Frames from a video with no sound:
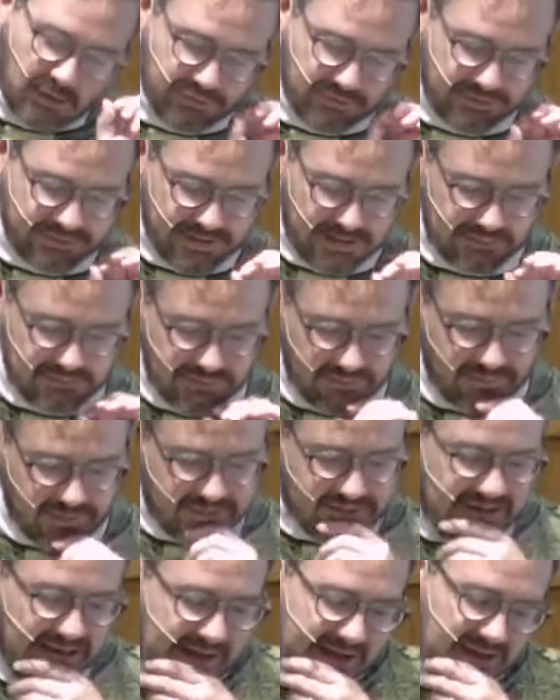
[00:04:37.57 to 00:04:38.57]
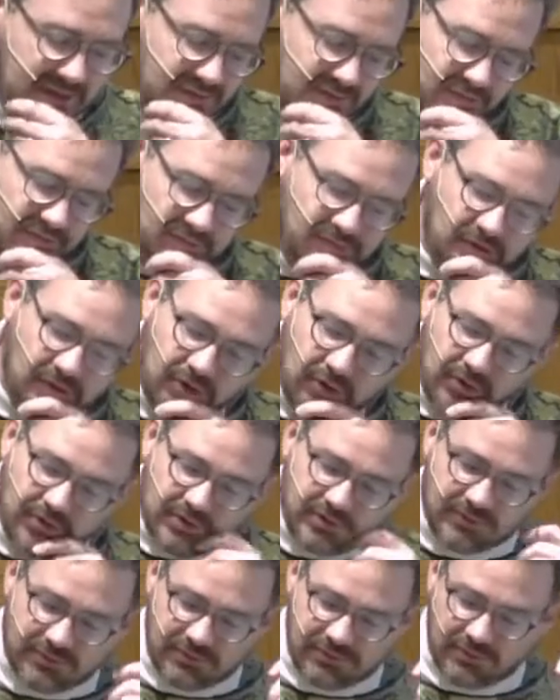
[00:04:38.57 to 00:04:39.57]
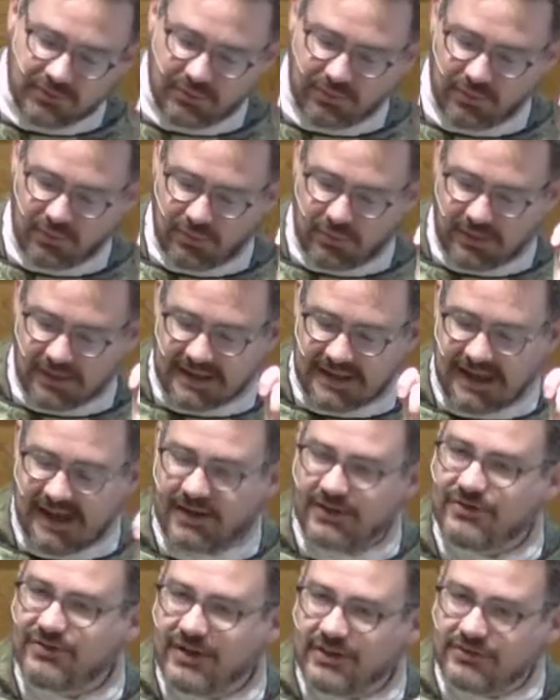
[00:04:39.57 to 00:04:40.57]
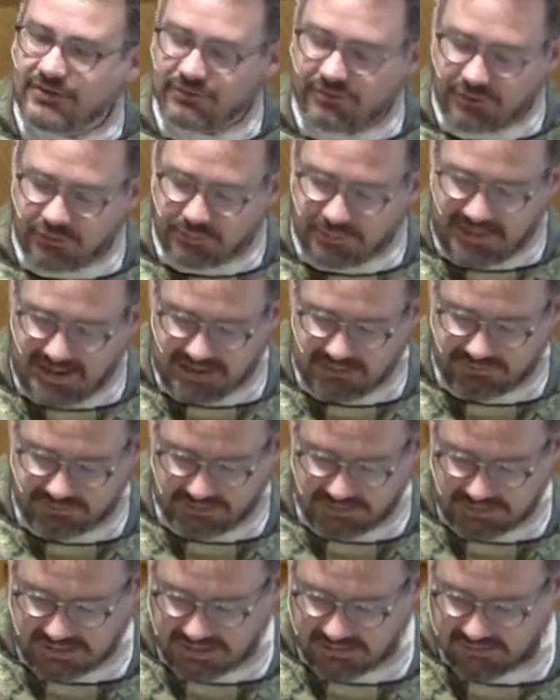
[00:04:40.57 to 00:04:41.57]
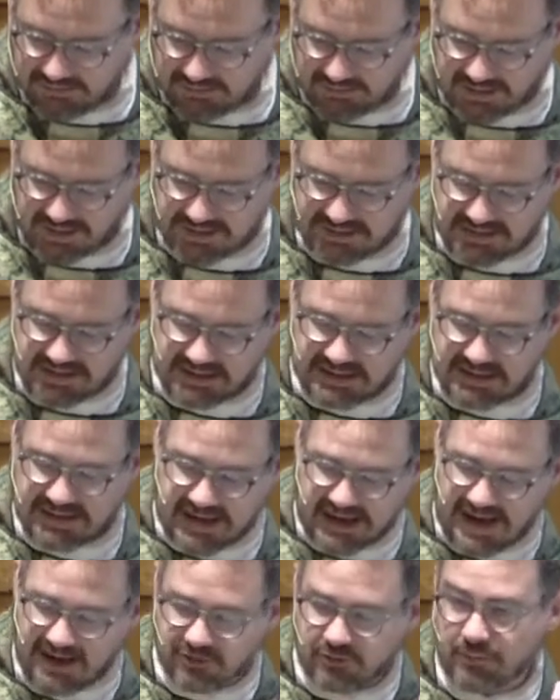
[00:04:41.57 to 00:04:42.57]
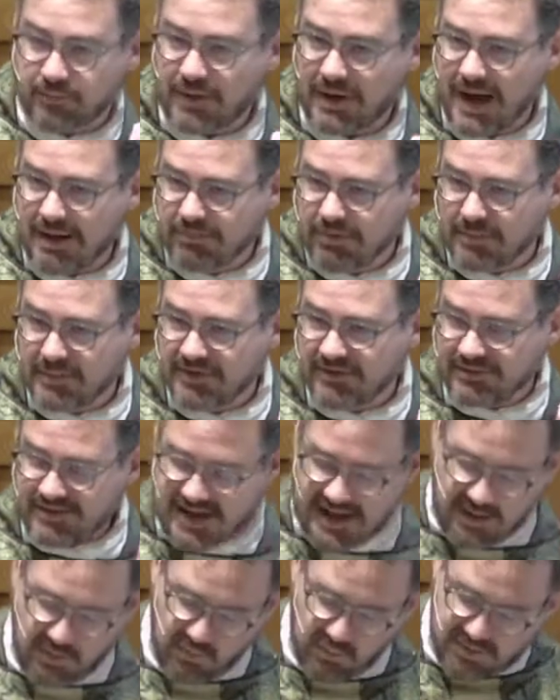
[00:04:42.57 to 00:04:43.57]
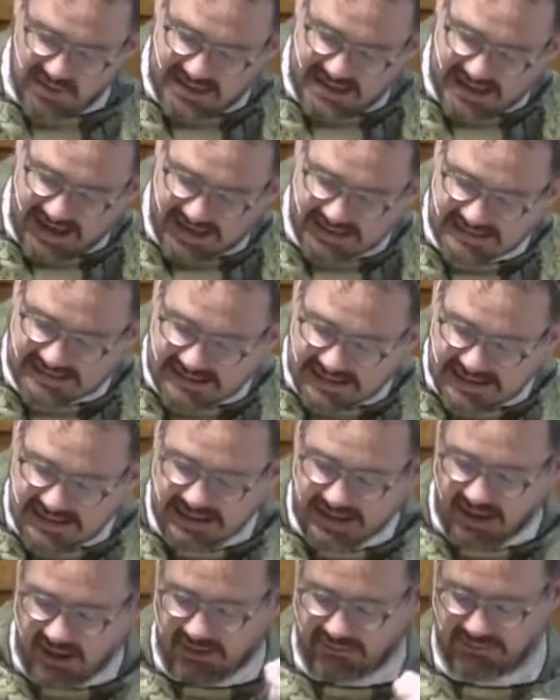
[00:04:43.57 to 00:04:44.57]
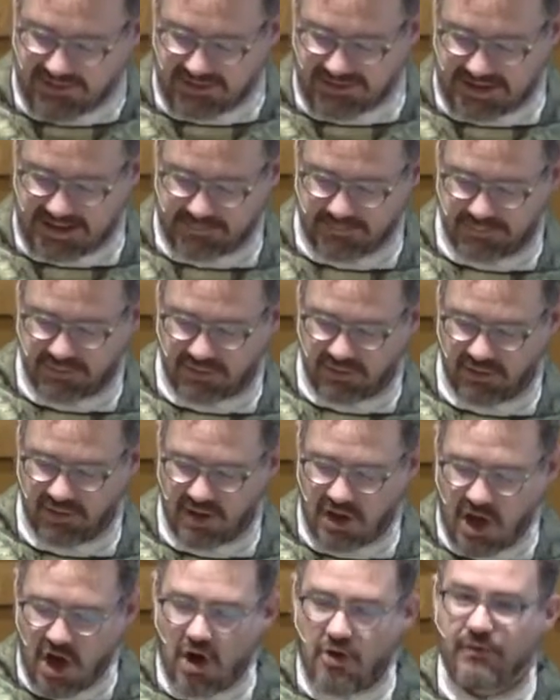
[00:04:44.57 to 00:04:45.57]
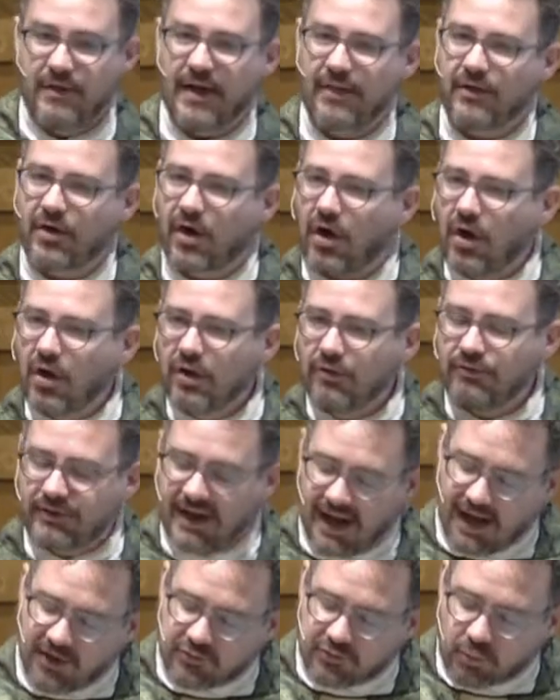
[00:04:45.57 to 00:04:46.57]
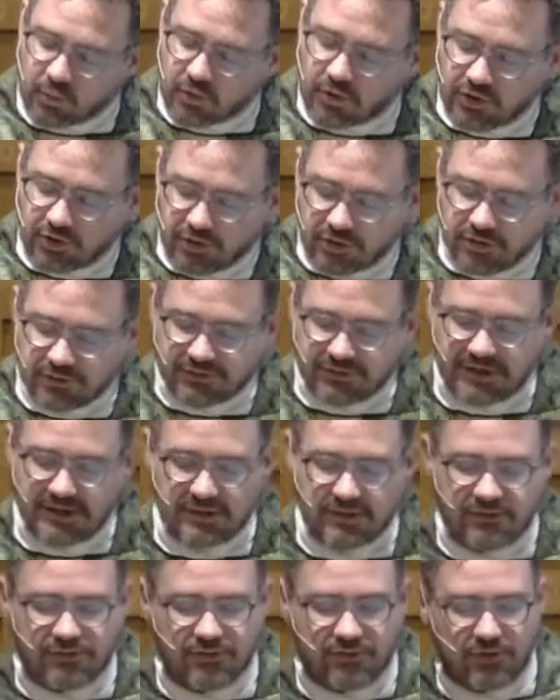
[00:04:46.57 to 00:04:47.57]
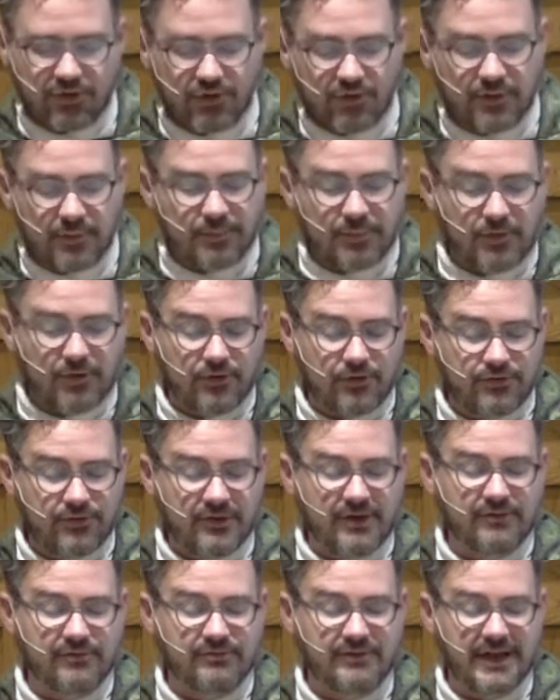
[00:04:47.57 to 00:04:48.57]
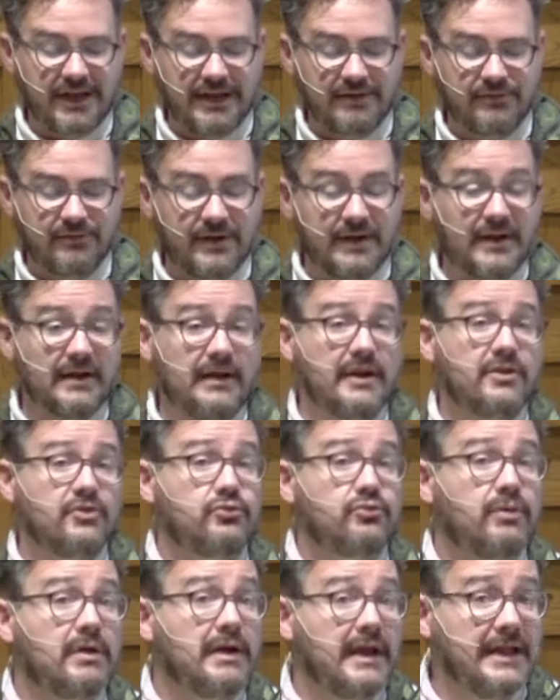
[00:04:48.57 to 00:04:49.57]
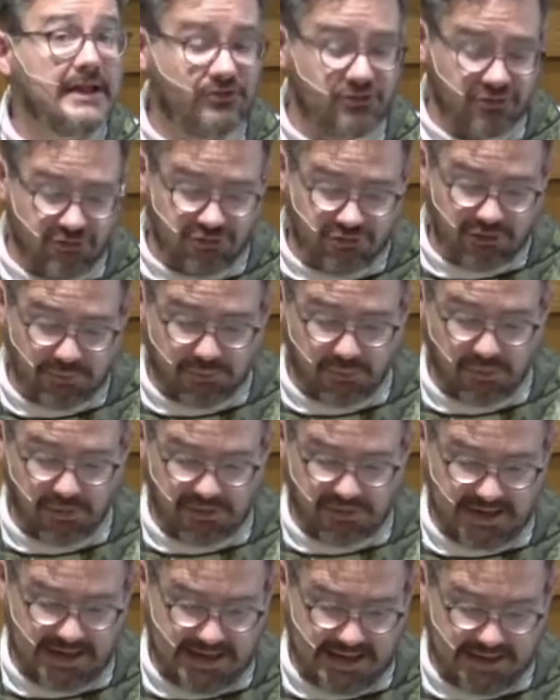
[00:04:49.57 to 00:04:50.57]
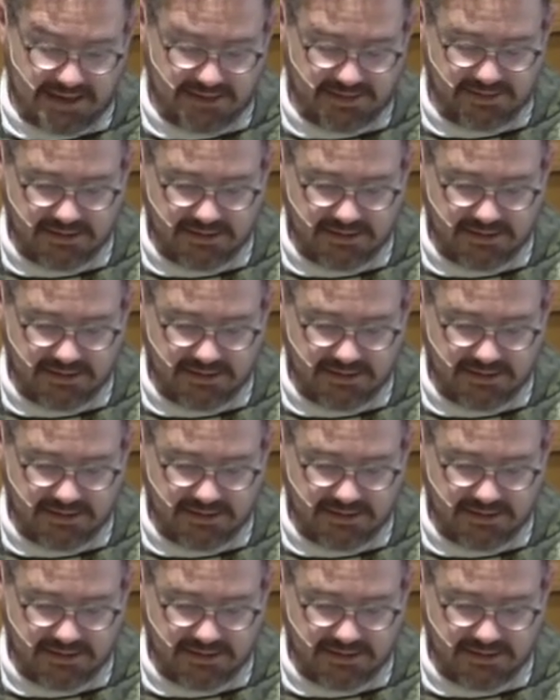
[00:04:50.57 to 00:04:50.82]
attention to the text, notice what God says in response to David's idea. God's problem is not with the idea of the temple. Rather, all of God's words concern the person of David and his relationship with God.